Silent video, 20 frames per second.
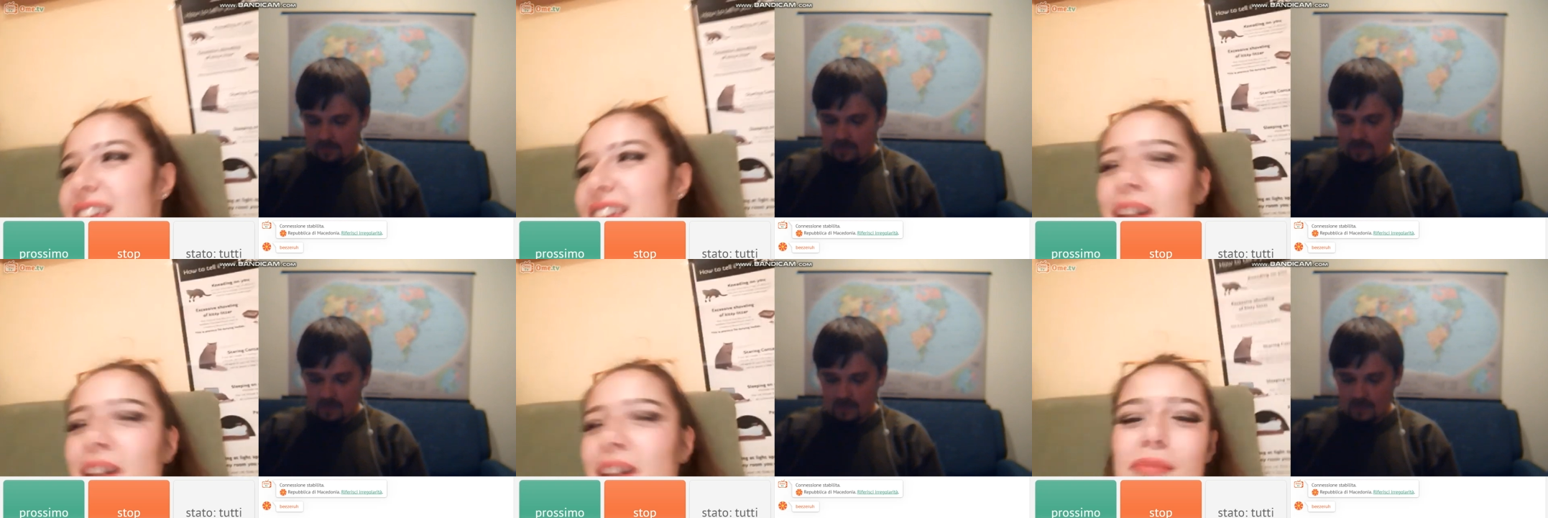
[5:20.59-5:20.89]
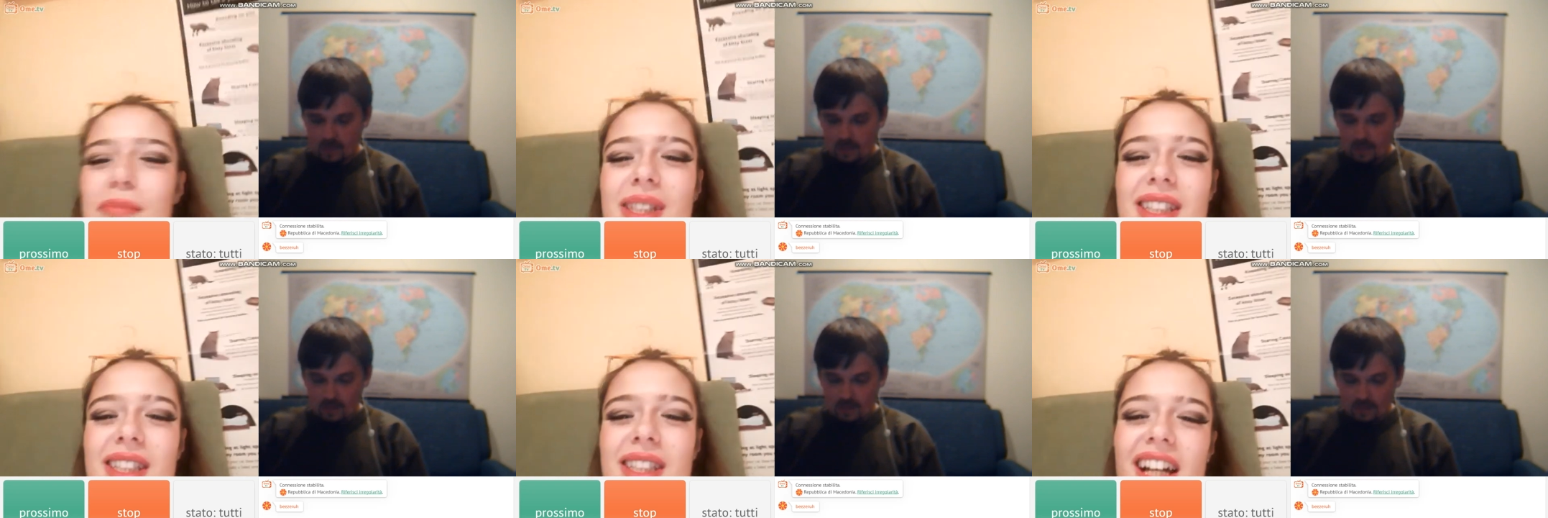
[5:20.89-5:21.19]

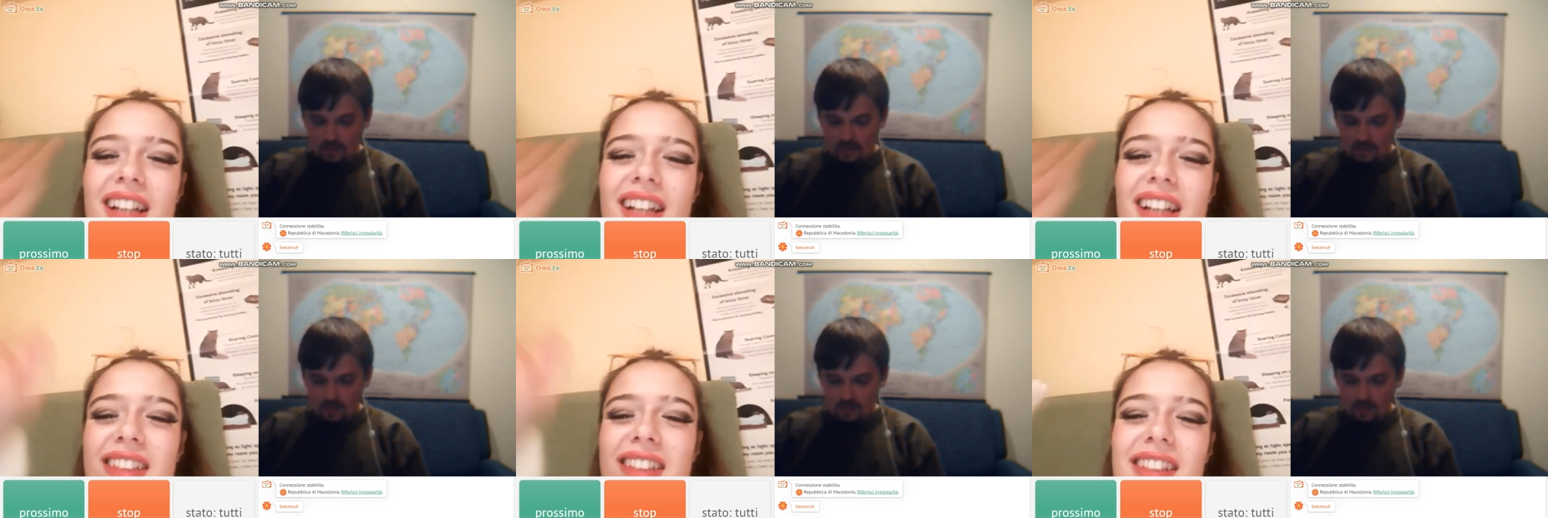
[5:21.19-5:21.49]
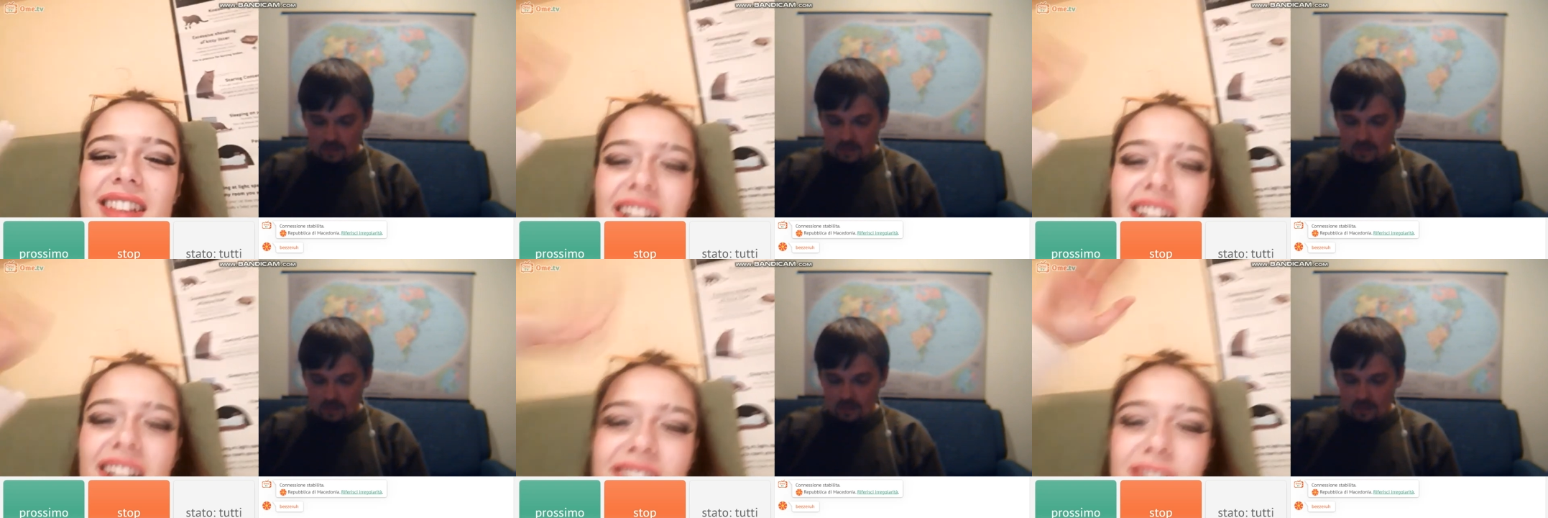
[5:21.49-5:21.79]
Speaker 1: besides
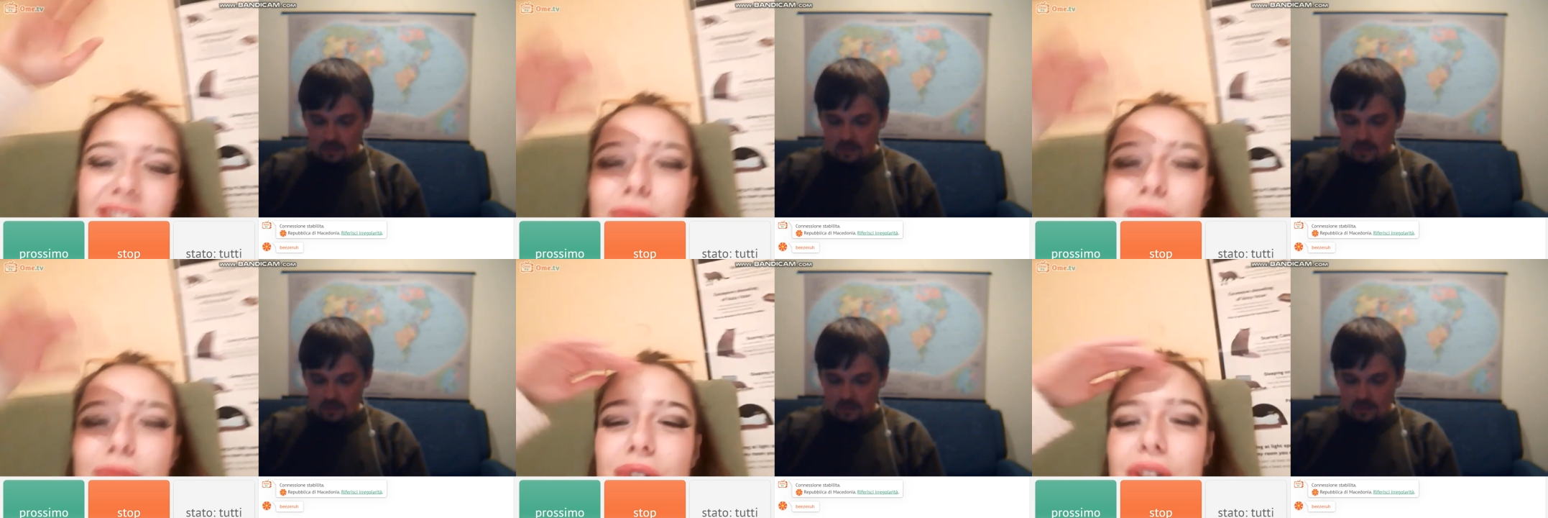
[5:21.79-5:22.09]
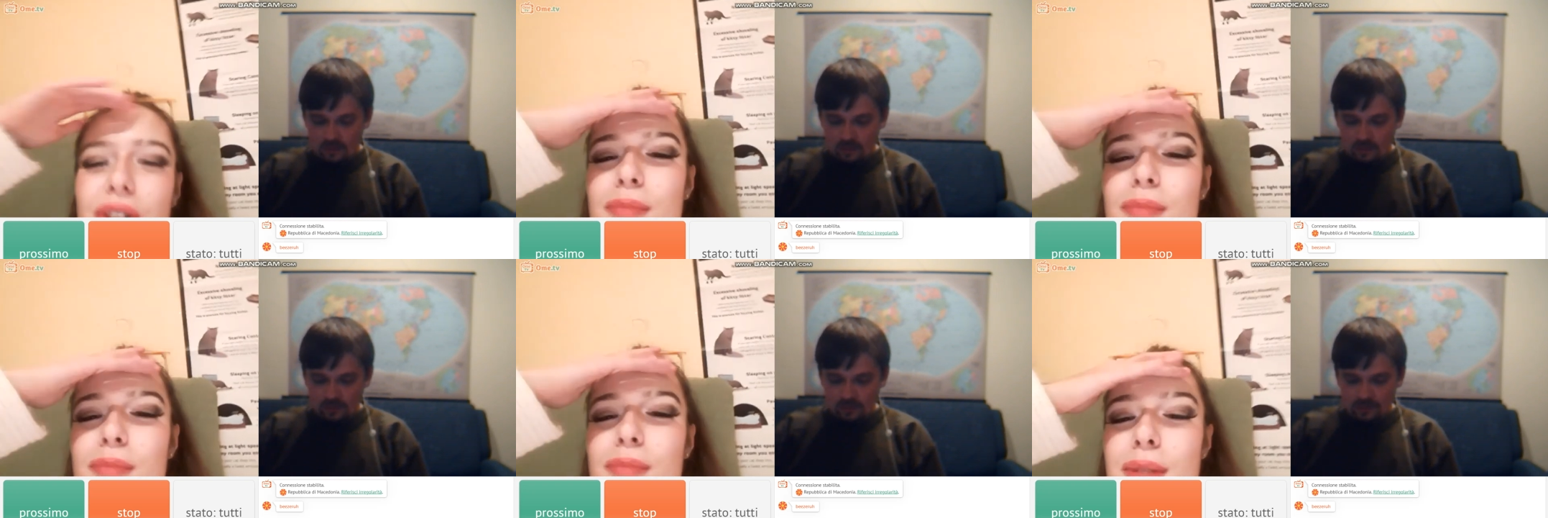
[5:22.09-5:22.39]
the other
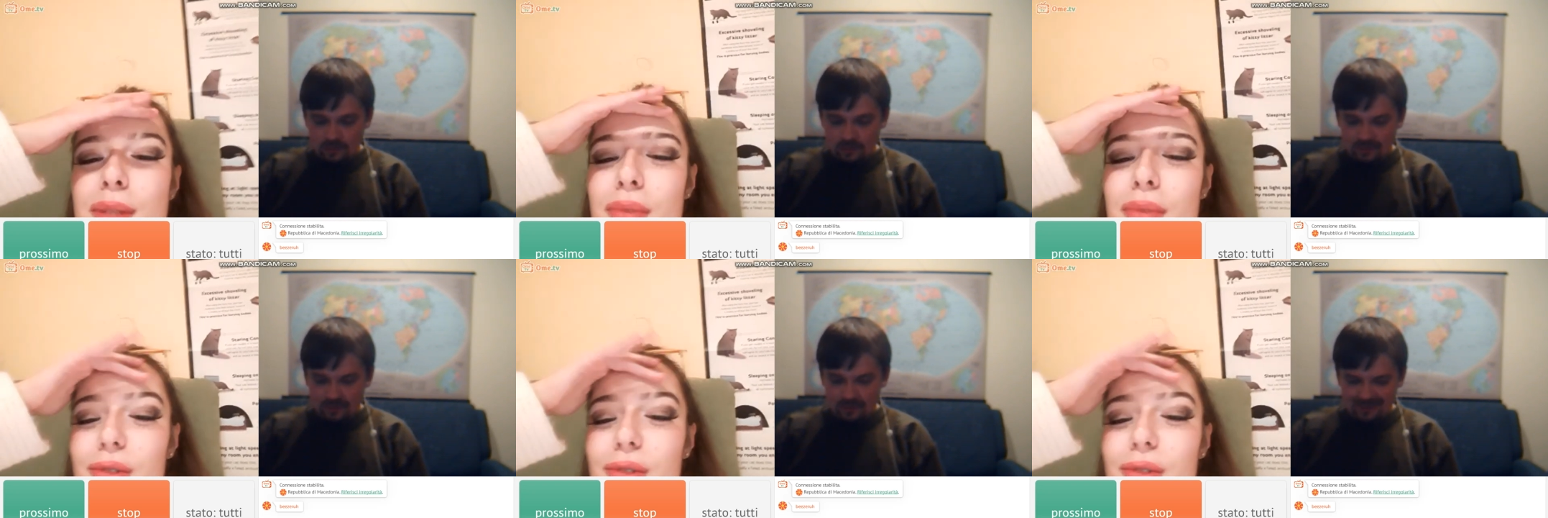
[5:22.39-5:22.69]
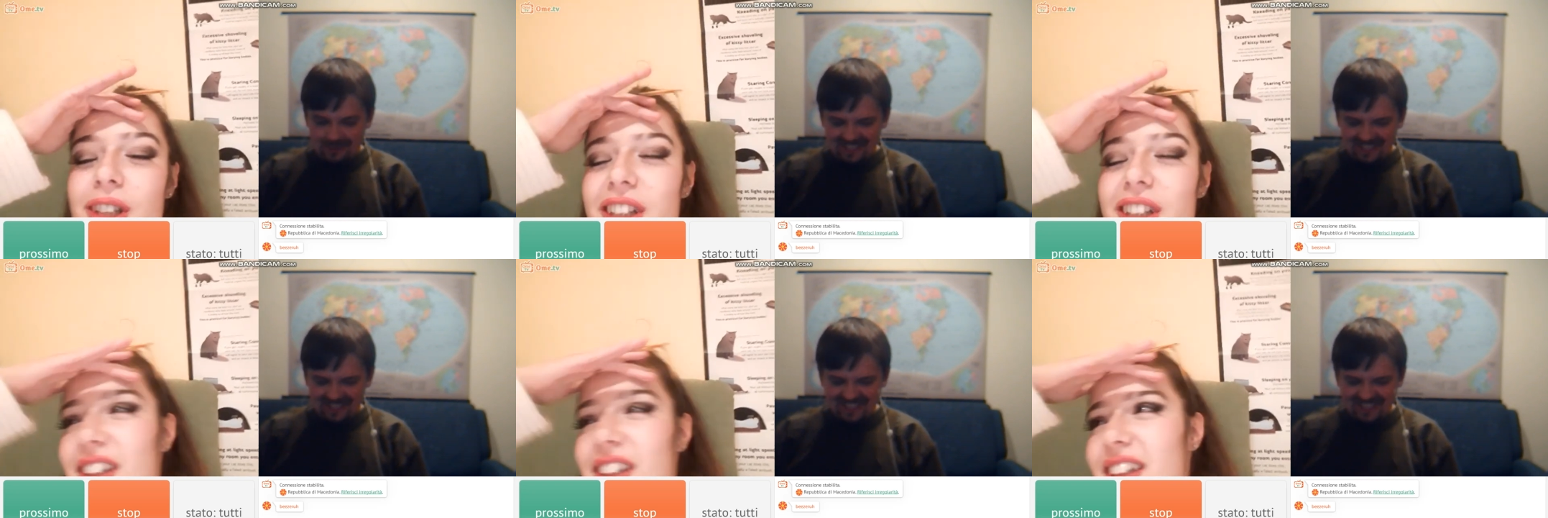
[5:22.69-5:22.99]
weird people
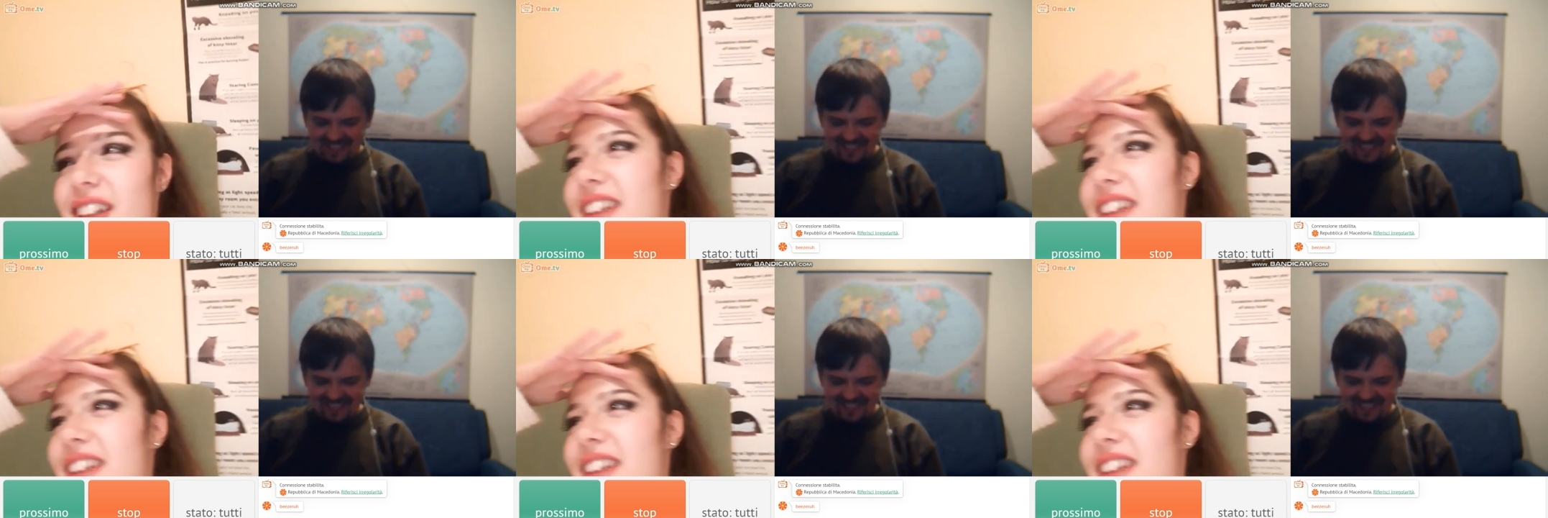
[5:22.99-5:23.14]
here.